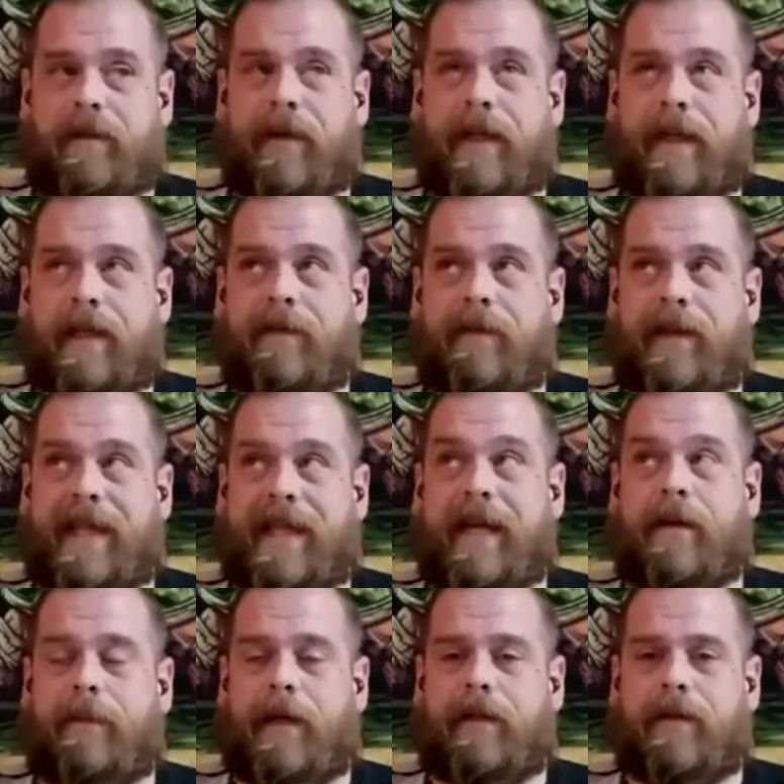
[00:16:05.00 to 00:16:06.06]
I didn't even think
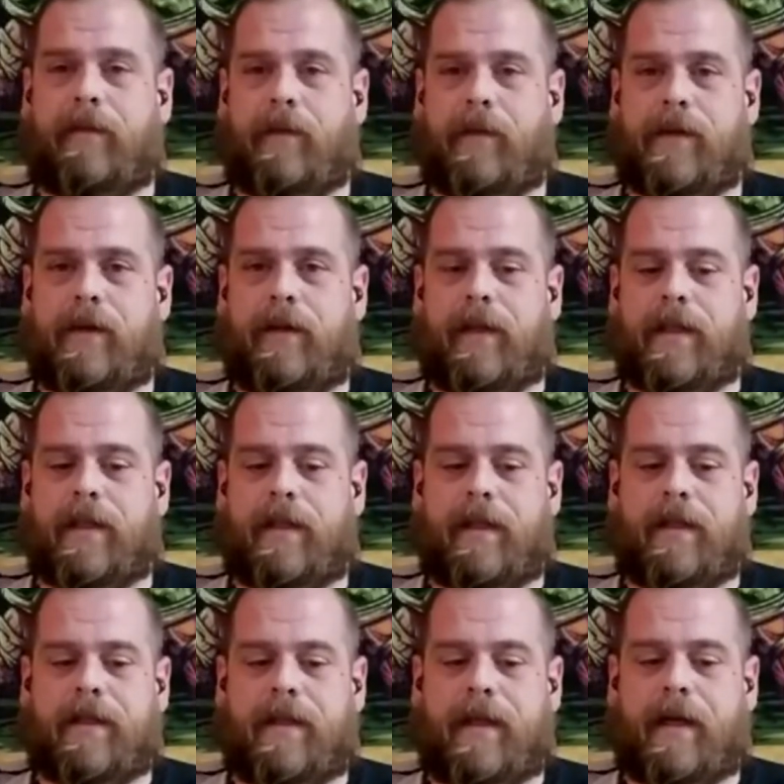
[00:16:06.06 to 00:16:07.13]
about the Roots on this
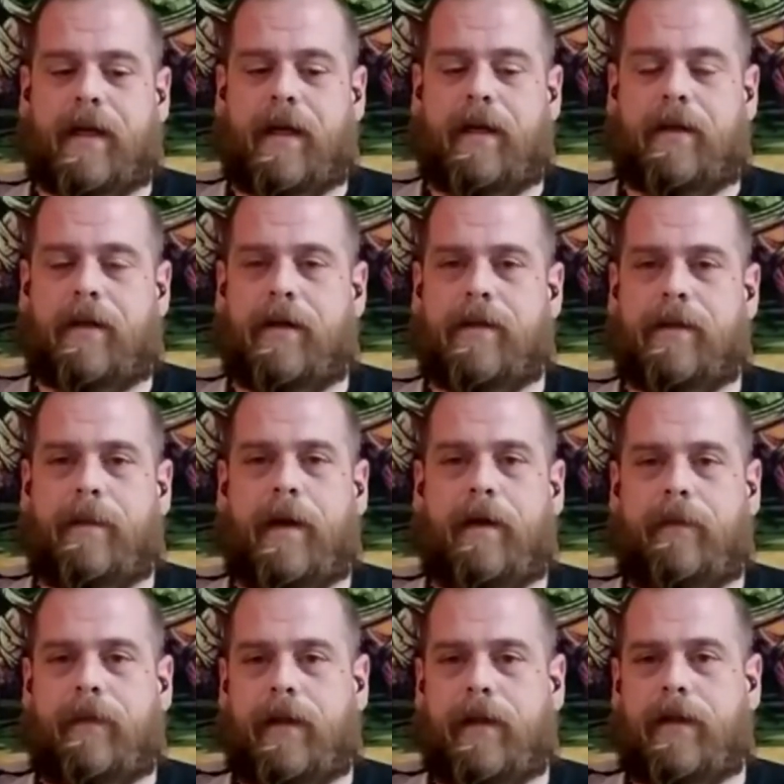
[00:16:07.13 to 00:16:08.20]
list. That kind of hurts my
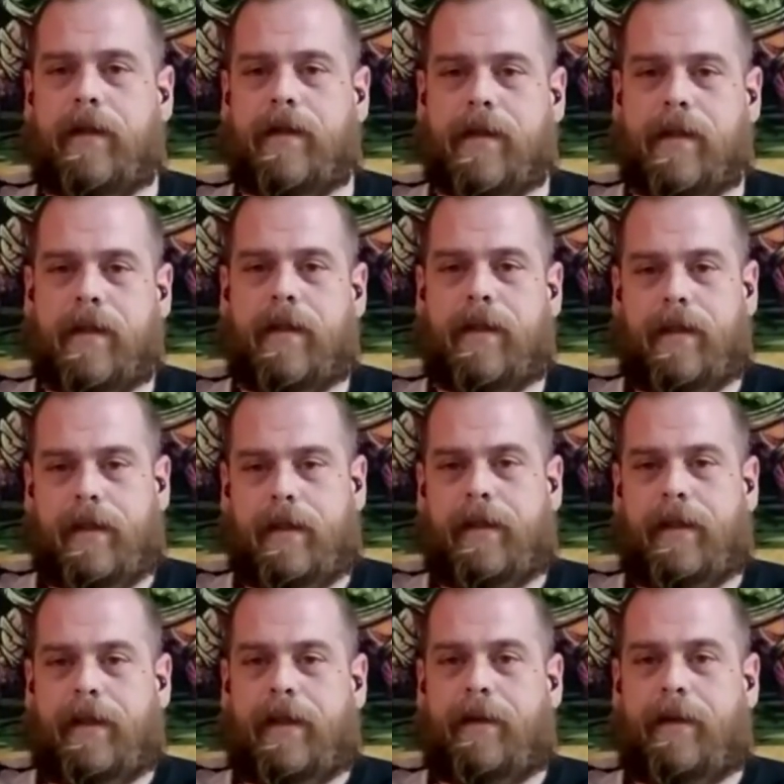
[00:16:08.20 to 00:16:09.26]
feelings.
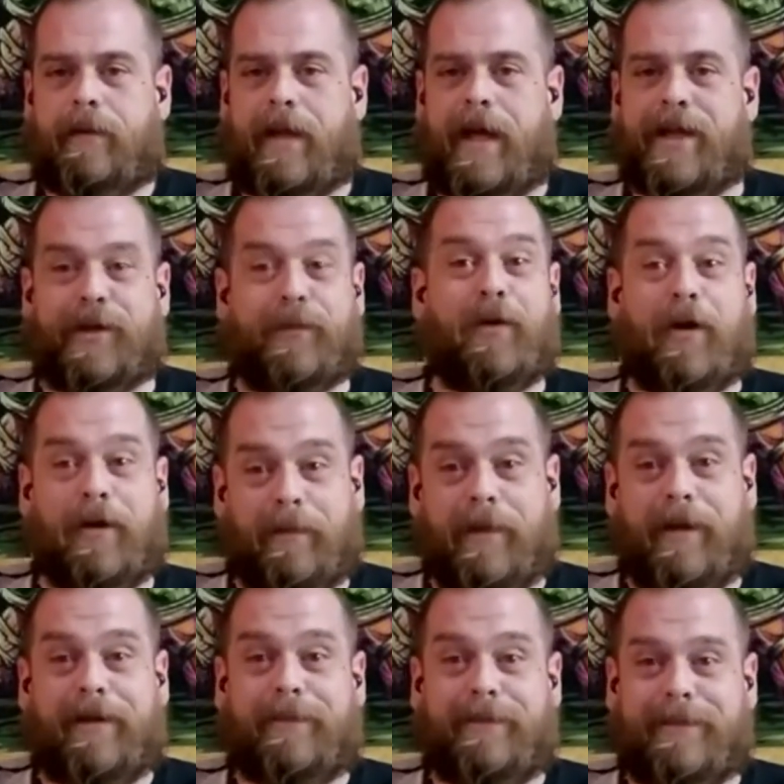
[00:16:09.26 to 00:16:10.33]
I'm glad you brought
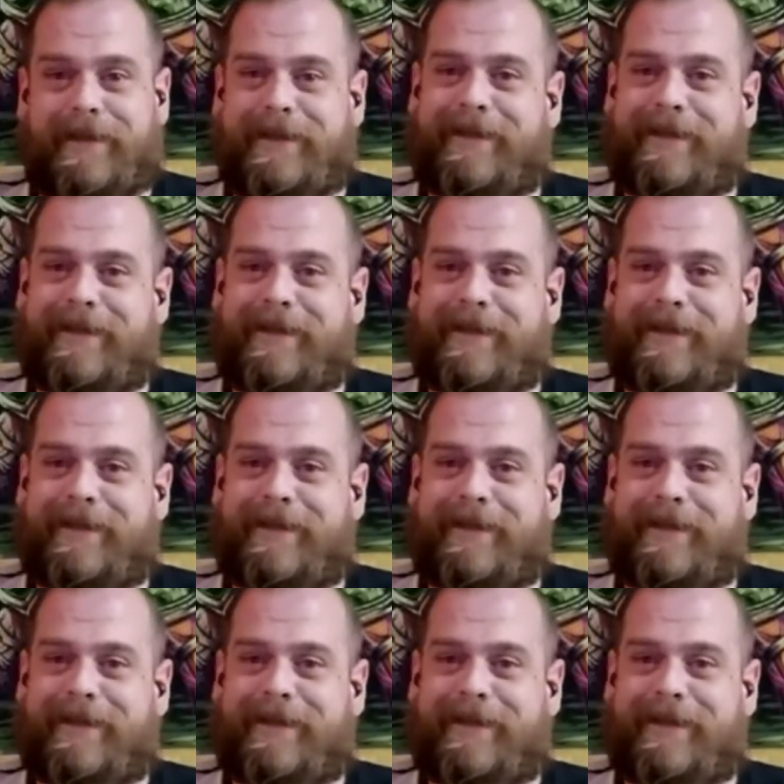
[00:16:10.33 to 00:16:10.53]
them up.